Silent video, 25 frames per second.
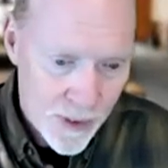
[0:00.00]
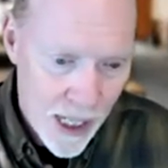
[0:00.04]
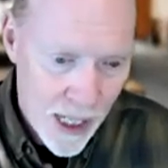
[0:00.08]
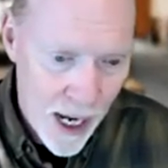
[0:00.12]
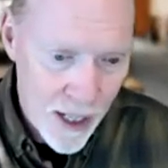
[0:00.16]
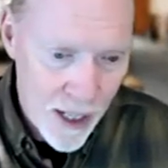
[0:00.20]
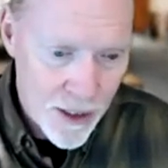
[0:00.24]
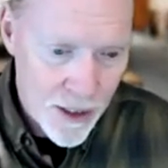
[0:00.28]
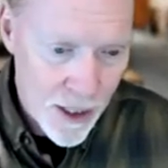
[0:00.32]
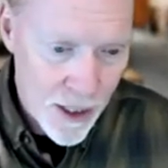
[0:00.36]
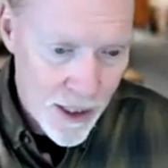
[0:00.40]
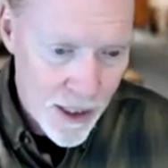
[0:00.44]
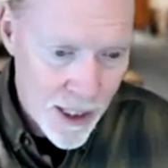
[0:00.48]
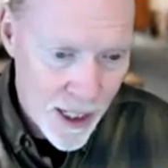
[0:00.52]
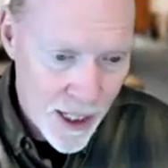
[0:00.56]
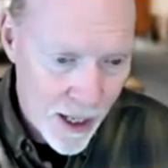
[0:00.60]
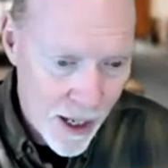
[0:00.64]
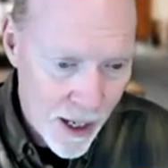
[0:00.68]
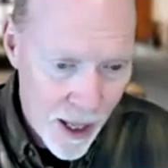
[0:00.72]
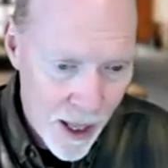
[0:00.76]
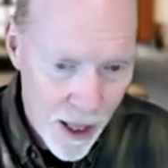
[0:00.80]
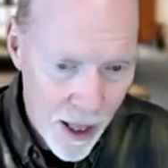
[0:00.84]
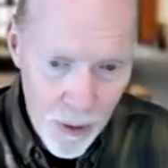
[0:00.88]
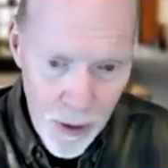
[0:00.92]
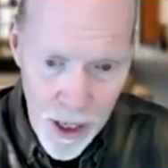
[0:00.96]
Can't just get
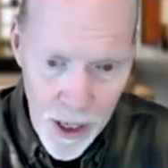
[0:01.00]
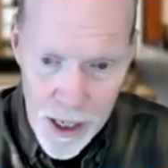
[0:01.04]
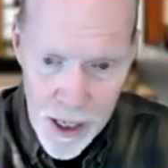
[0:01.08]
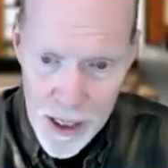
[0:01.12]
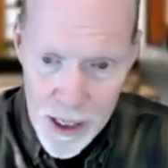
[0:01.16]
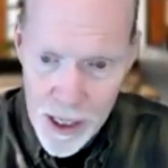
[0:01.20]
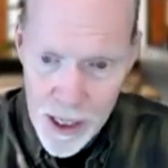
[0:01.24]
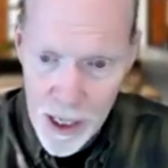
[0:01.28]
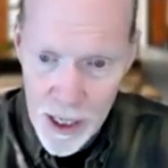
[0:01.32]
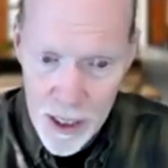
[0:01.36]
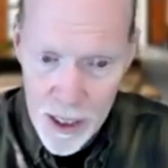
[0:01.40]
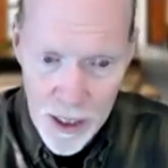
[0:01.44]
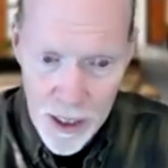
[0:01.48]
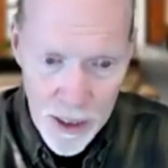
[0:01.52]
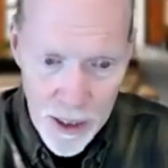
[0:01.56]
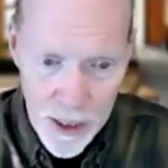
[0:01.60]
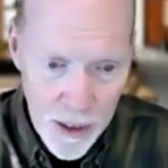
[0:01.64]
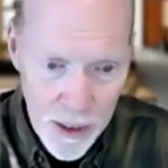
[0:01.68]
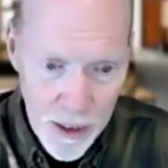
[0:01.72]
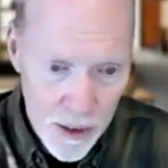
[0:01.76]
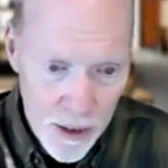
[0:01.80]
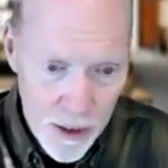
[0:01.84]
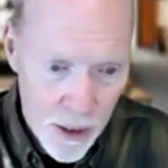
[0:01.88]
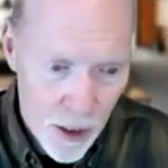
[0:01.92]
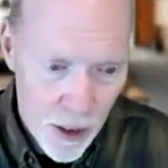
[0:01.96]
it out of the way again.
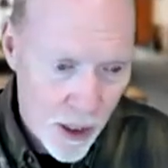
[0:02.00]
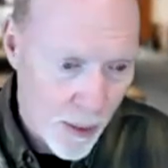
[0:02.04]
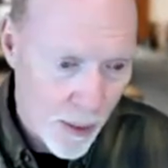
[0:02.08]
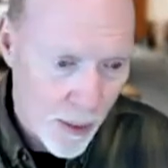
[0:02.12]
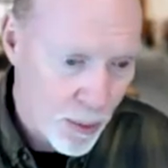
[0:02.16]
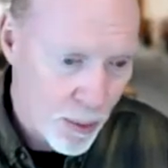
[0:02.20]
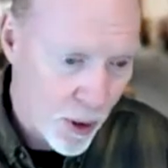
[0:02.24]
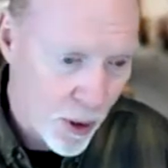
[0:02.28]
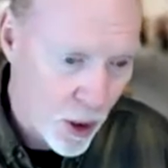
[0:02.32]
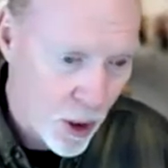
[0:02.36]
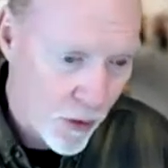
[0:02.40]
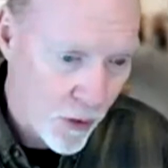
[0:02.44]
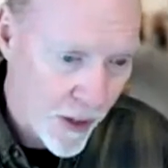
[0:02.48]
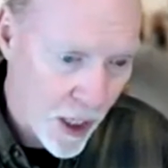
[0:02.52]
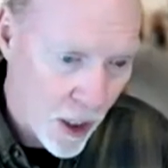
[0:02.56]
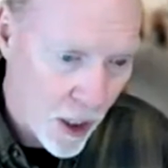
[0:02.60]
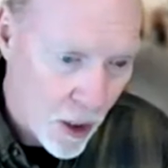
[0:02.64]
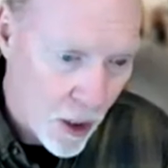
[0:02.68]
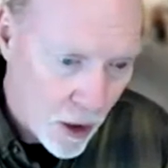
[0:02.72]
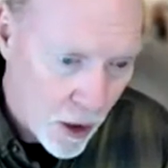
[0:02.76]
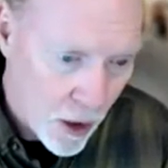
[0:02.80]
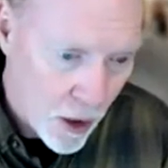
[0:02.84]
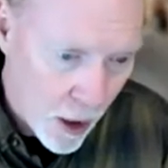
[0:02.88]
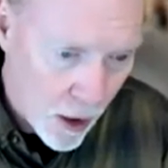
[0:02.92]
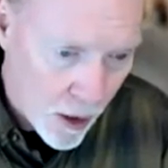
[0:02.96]
Okay, I'm gonna put it over
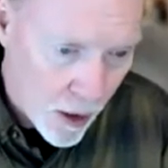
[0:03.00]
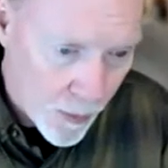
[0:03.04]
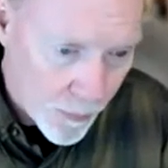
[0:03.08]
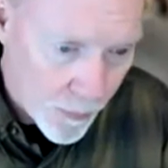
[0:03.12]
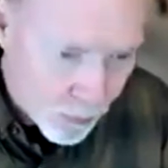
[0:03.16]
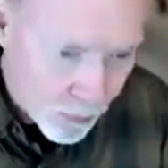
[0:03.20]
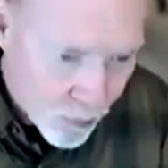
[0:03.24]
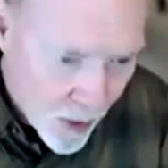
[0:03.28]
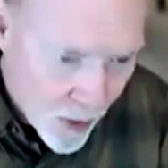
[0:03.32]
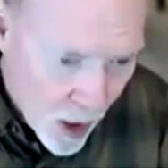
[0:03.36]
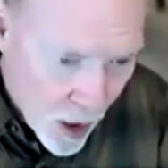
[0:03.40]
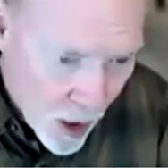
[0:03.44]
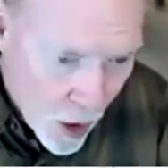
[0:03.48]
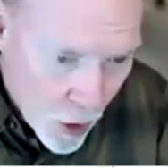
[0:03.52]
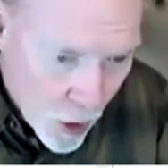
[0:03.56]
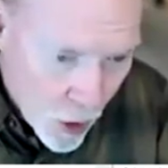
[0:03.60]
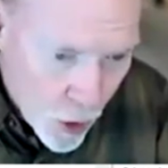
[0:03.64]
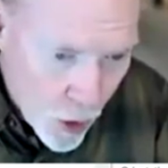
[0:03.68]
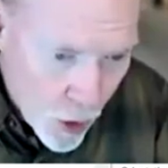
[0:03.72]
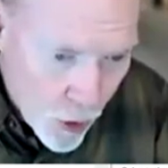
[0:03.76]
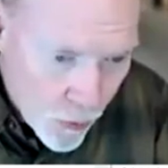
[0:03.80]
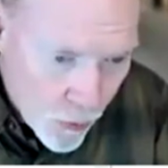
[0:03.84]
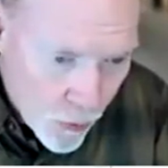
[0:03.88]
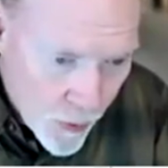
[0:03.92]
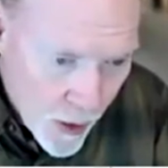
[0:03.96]
there. Look,
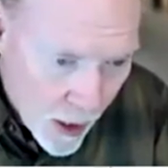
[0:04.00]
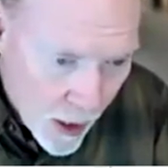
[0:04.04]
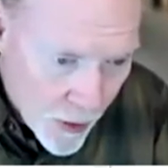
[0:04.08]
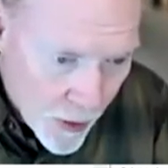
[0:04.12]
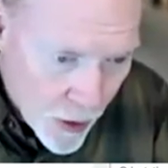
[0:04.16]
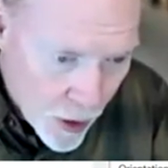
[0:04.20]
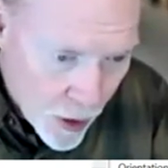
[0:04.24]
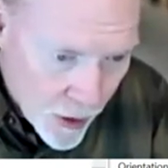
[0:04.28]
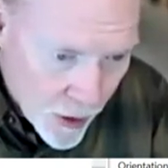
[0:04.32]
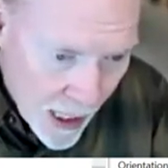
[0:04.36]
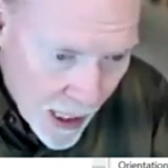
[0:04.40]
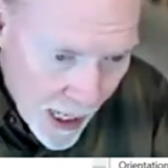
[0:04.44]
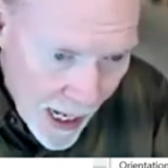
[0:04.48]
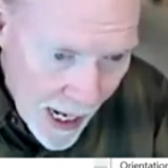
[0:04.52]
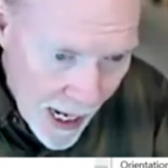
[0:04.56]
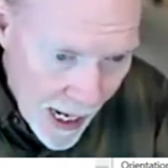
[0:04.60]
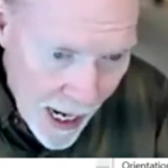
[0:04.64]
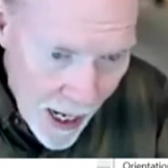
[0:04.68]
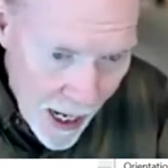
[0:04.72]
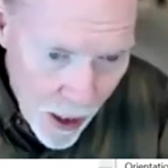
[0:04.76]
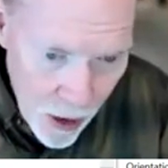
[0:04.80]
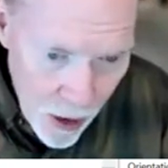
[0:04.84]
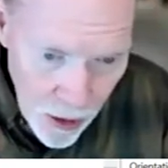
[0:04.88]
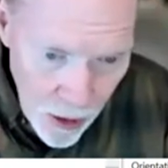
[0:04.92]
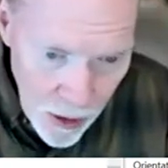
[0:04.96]
you've got the
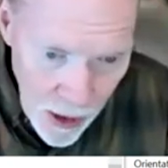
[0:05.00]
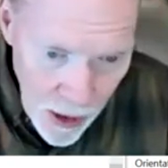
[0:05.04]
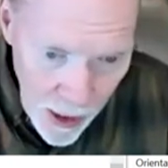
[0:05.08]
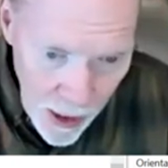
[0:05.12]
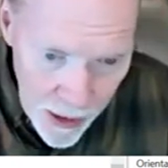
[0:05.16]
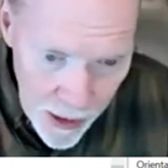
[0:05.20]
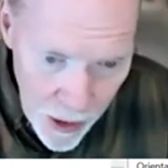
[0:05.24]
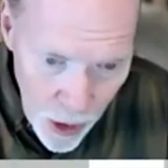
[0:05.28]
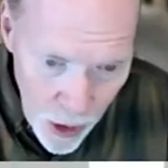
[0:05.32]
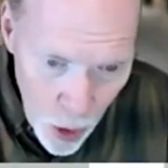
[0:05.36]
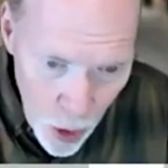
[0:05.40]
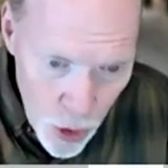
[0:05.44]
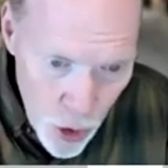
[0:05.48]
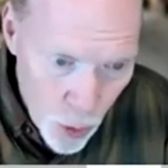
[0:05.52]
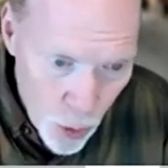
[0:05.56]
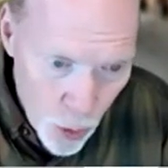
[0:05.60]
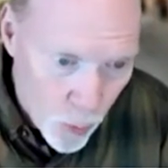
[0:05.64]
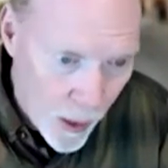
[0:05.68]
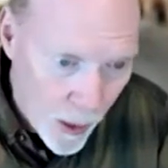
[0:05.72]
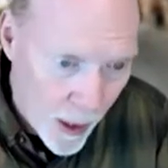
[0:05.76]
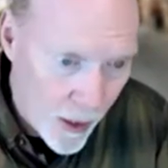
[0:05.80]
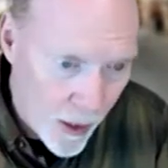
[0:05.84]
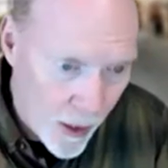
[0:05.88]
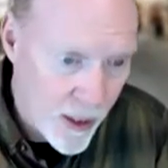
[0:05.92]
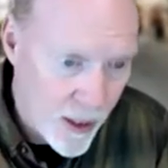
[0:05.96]
outline goes
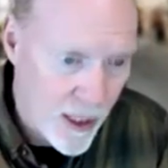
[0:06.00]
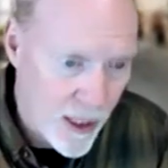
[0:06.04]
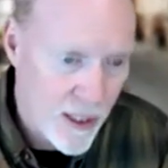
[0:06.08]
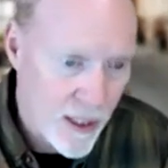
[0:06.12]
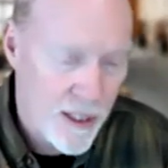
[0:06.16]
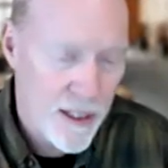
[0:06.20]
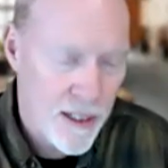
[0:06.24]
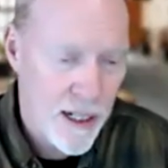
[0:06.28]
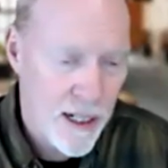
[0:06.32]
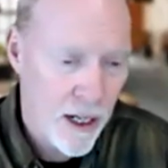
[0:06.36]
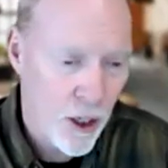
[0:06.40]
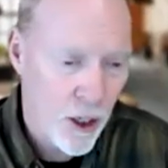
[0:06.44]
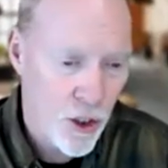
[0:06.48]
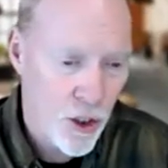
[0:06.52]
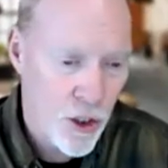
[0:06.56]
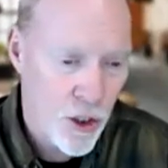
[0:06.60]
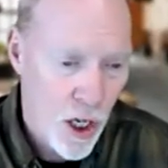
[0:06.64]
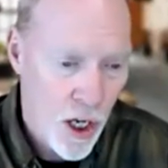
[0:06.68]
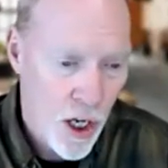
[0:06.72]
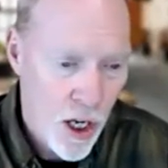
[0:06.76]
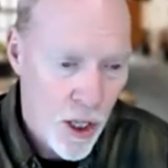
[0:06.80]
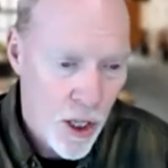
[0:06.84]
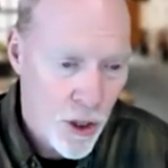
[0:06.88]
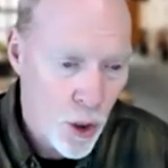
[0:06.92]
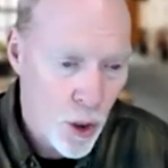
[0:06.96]
around these stairs.
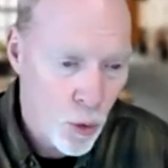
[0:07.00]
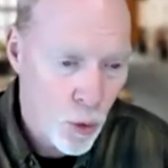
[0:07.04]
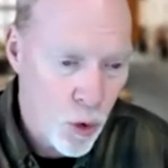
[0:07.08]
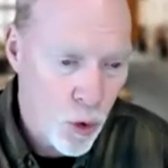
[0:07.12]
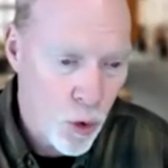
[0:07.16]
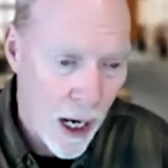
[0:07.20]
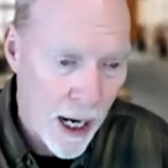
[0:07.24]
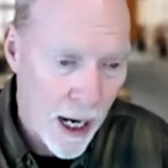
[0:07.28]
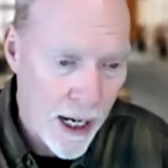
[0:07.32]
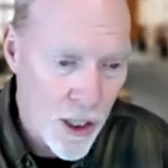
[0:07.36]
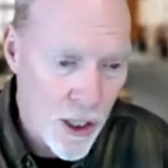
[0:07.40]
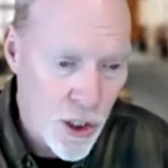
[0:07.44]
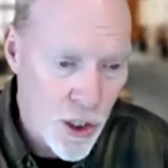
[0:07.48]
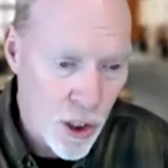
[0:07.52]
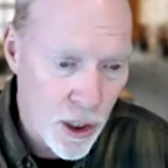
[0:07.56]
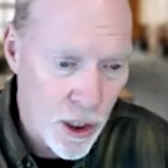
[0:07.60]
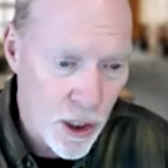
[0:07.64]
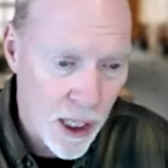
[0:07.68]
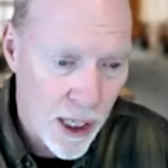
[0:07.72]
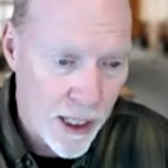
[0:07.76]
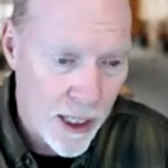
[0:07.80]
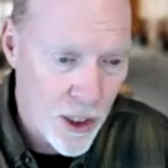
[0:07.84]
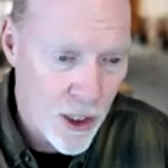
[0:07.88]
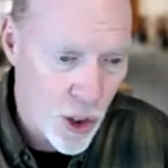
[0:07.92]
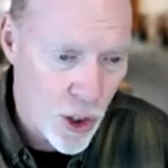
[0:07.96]
The riser
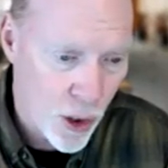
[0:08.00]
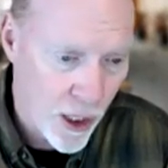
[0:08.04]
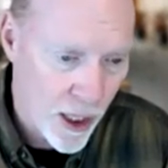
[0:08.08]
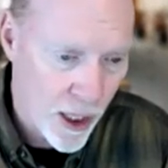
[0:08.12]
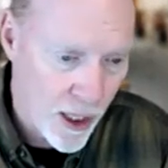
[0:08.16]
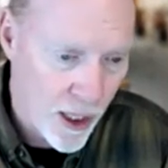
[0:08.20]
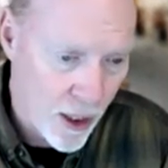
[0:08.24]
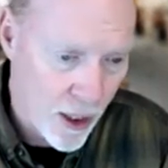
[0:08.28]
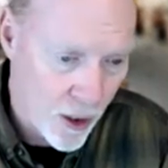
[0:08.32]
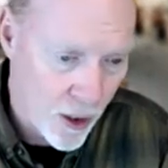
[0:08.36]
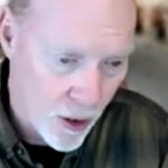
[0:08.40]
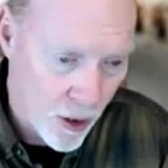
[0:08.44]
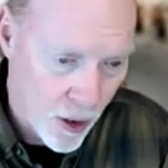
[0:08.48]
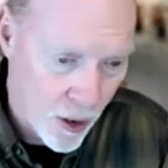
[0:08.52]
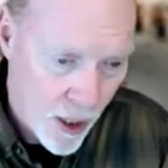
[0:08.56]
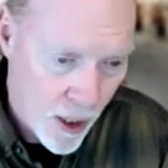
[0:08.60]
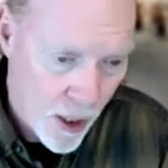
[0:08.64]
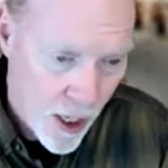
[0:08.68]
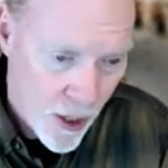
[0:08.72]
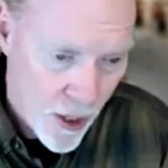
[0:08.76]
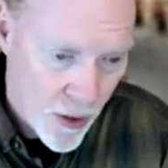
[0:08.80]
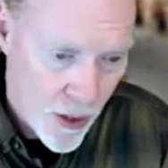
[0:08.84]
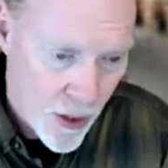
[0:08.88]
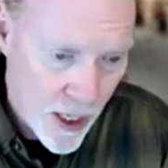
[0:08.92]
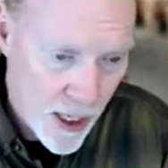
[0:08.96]
lines are here.
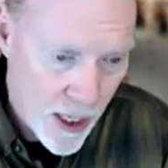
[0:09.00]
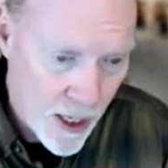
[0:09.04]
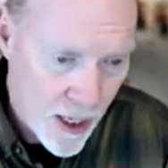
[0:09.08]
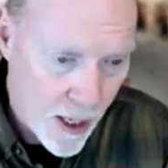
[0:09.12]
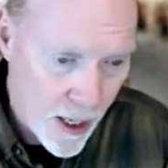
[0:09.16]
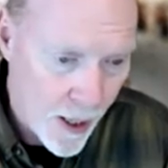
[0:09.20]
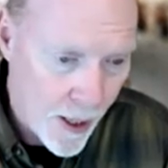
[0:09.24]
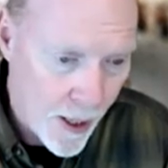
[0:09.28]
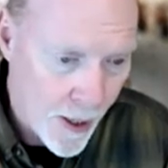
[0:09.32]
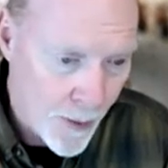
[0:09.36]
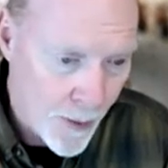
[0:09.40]
The